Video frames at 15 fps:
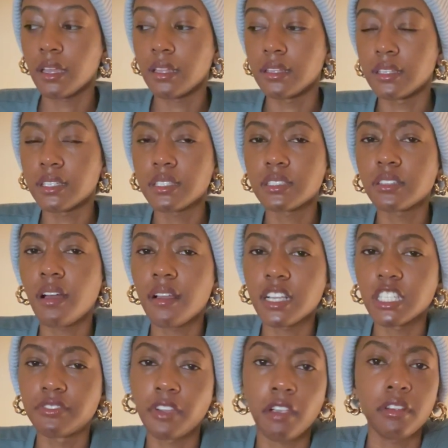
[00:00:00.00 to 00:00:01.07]
this song
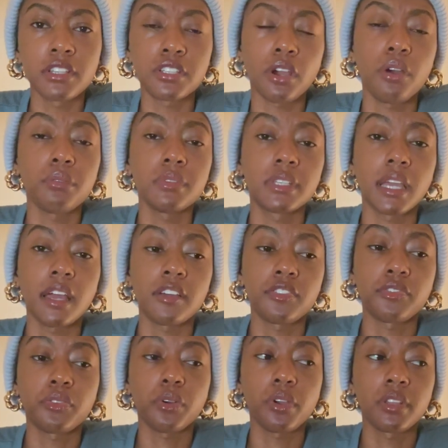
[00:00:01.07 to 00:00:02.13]
is very tone deaf
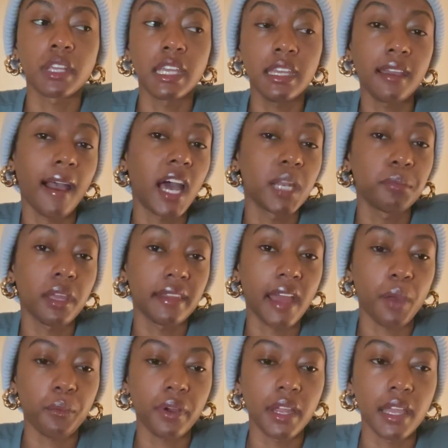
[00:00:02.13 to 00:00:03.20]
for the economy
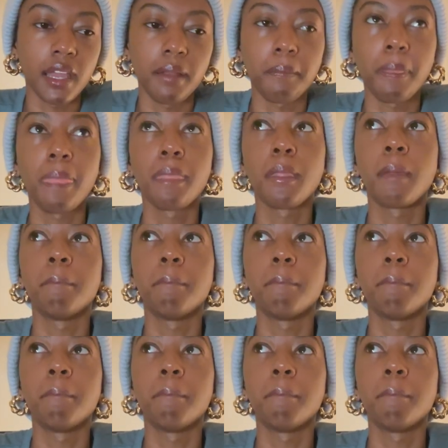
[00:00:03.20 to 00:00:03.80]
that we're in,